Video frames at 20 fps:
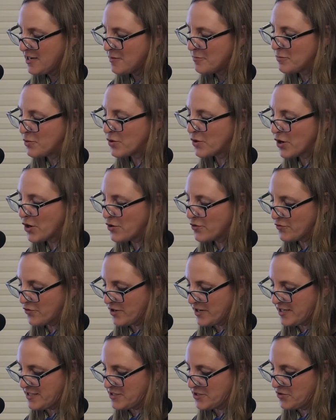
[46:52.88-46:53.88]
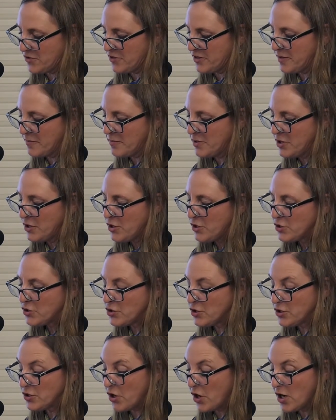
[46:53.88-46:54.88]
Moreover, he told them,
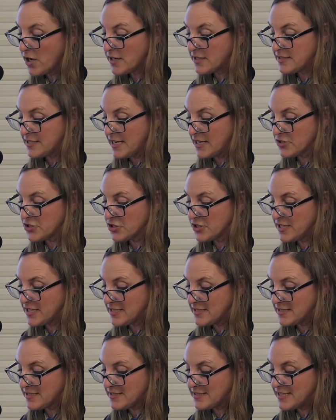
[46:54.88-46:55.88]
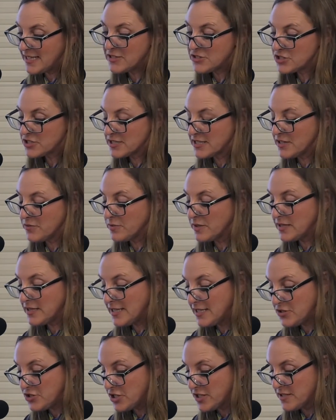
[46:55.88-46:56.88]
good architecture is essentially
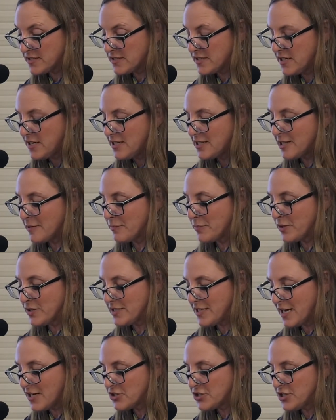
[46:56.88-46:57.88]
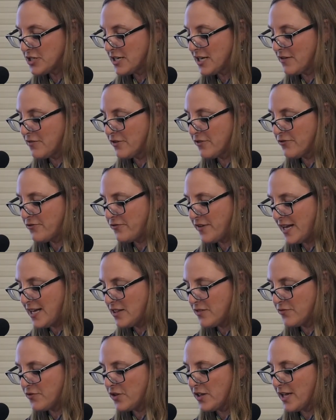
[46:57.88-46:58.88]
religious, the production of a
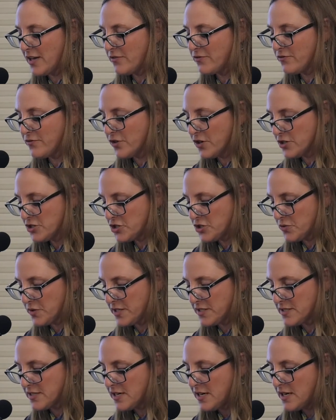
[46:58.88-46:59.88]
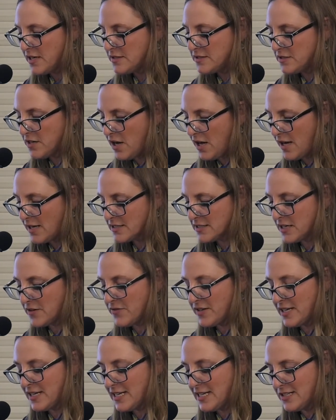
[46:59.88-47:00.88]
faithful and virtuous, not of
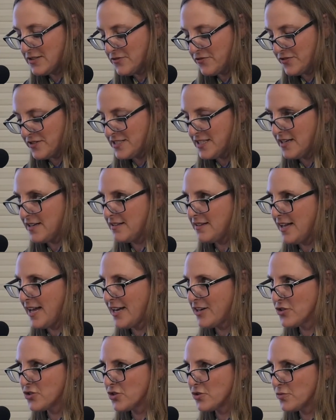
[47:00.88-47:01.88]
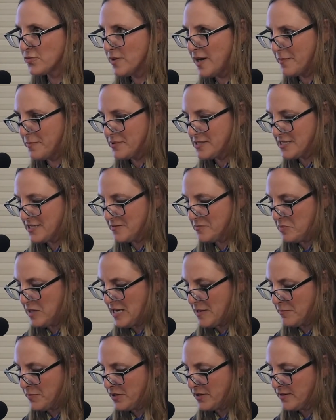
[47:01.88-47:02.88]
an infidel and corrupted
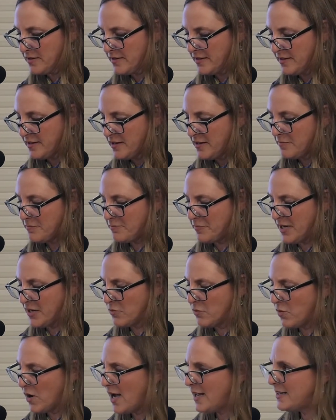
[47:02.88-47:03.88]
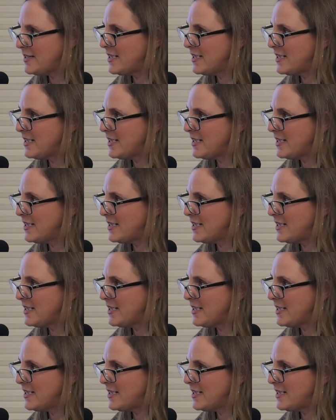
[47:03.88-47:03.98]
people. But what,